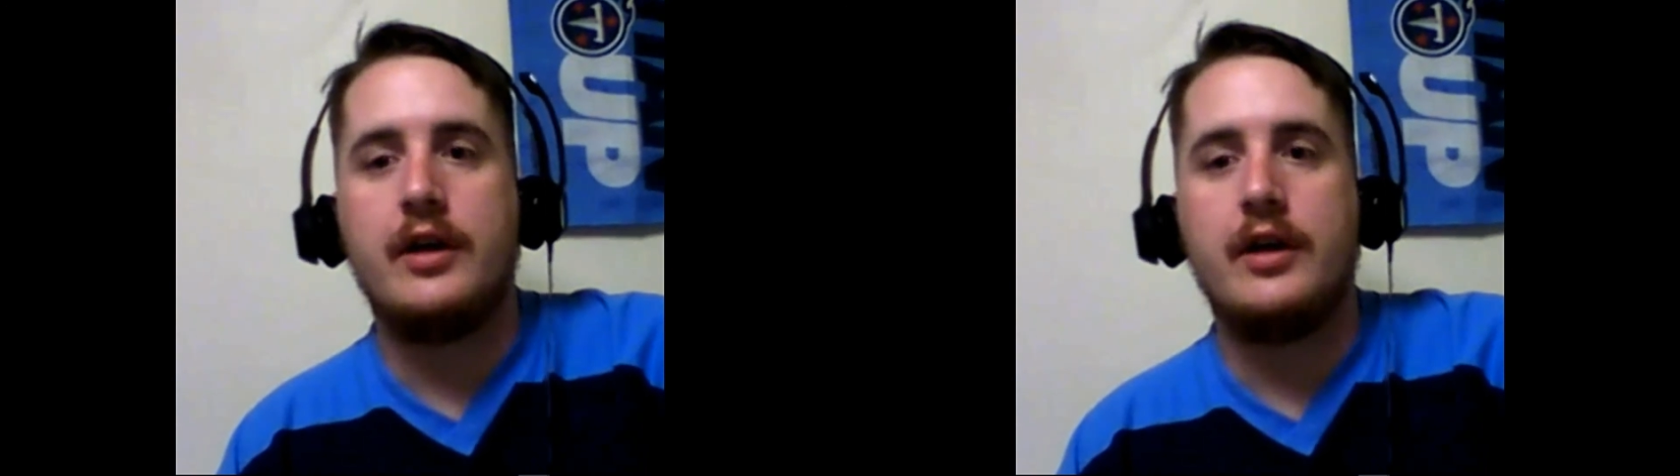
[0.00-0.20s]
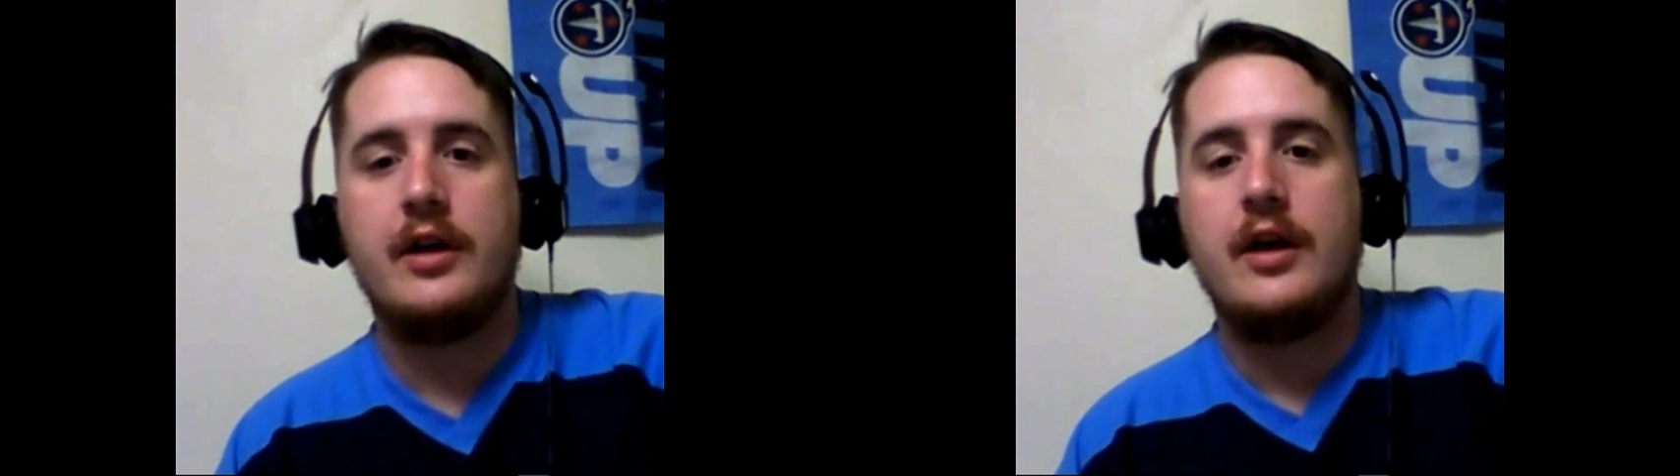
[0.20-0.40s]

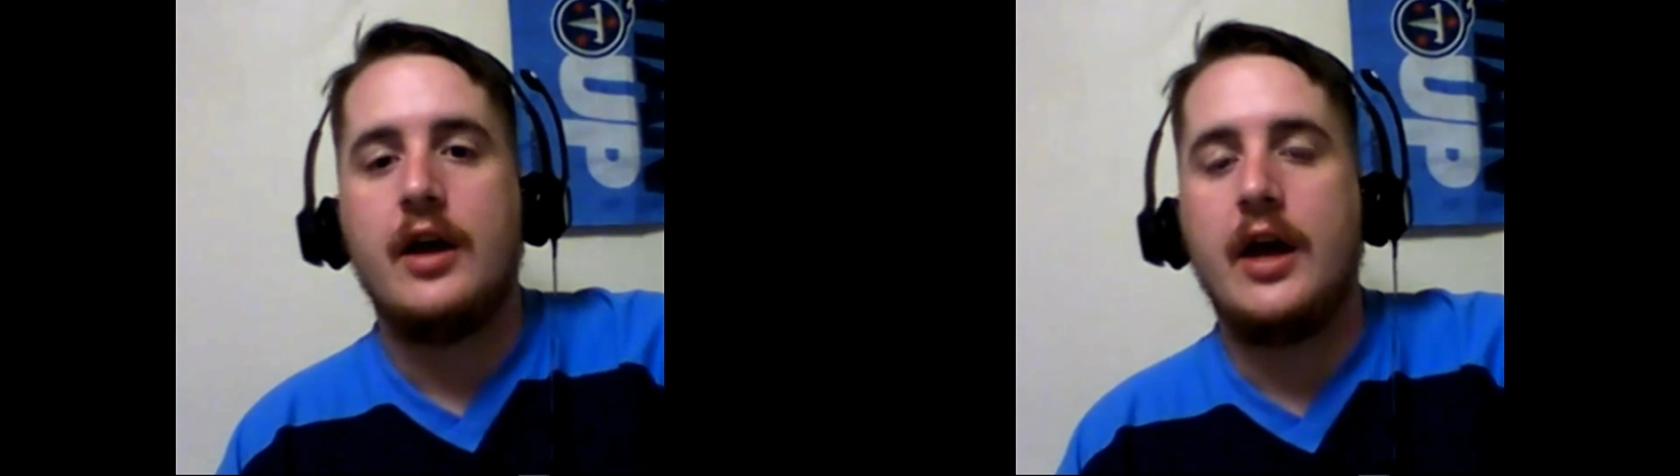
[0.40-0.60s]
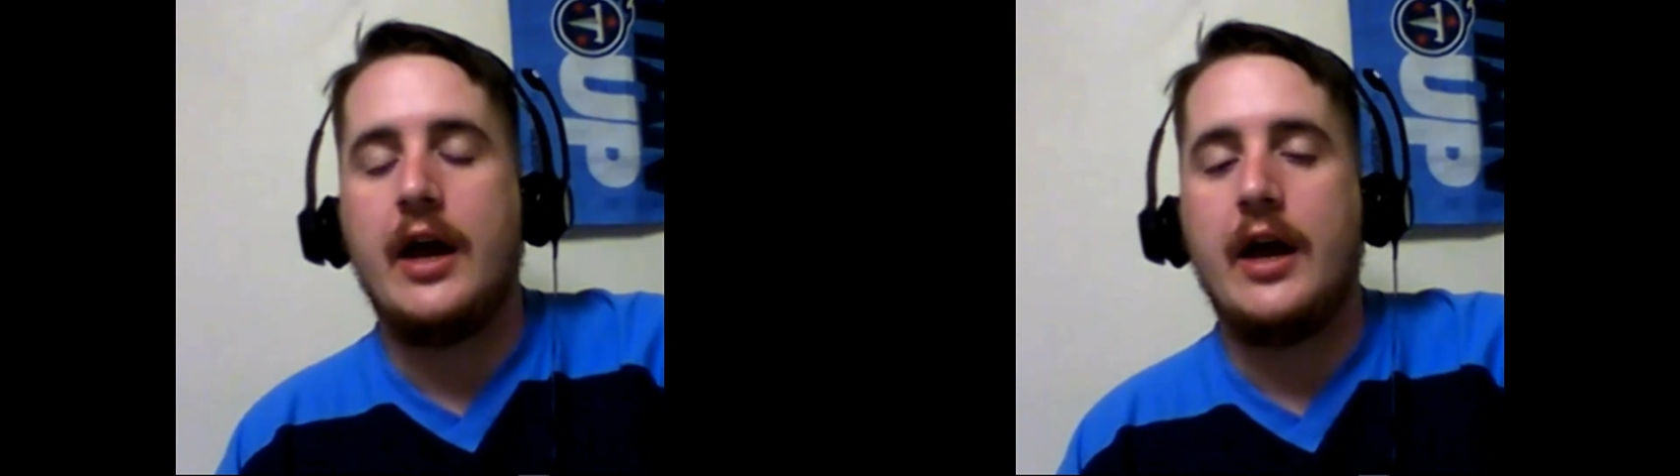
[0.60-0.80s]

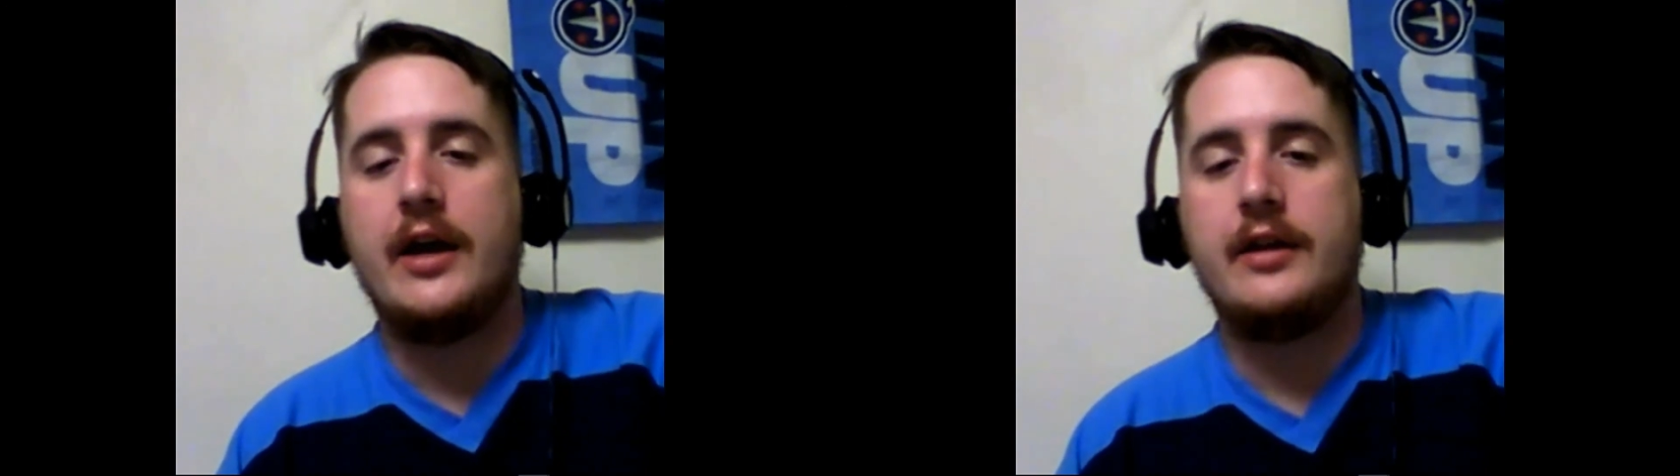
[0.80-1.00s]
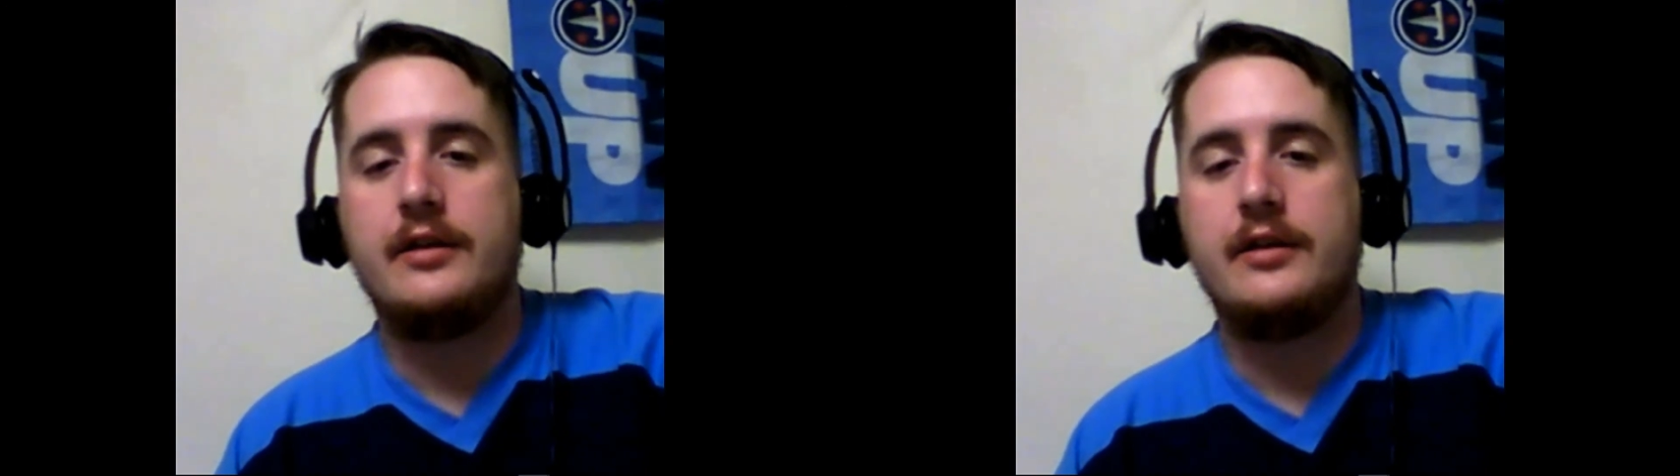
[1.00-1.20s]
and
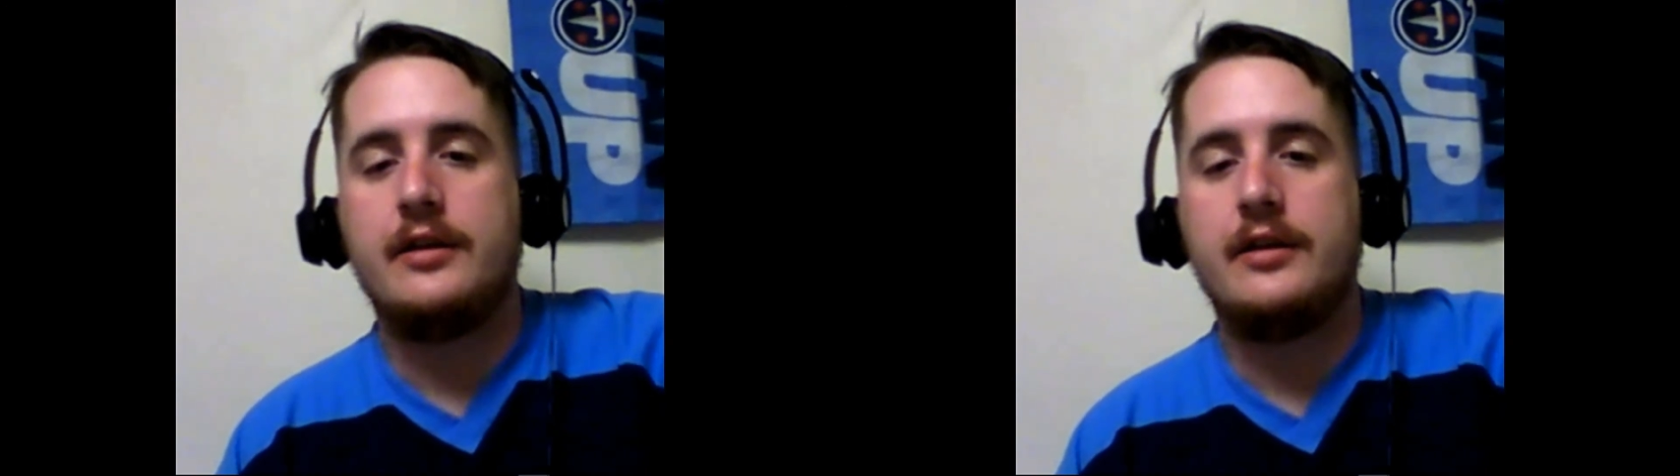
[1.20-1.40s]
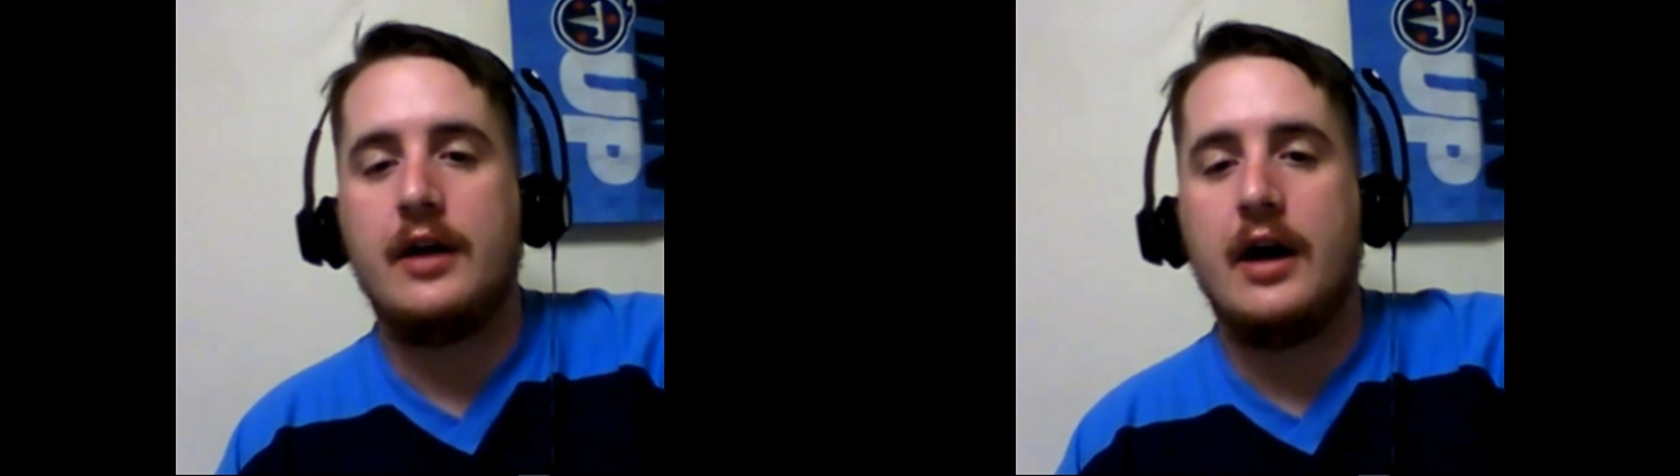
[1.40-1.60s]
uh,